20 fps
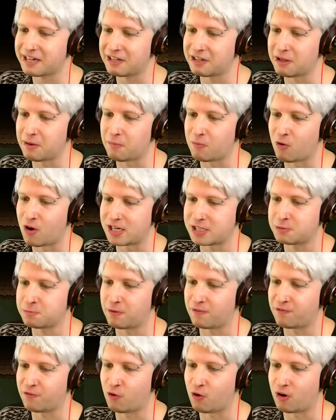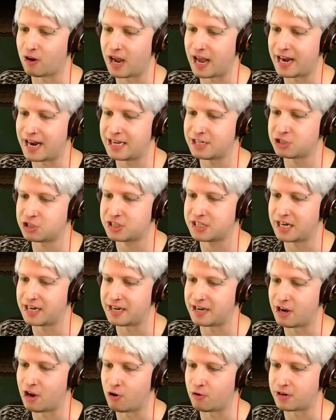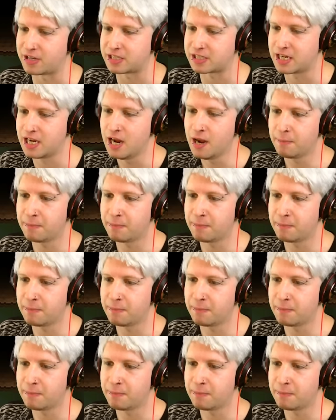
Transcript: kill him once before and I just didn't notice,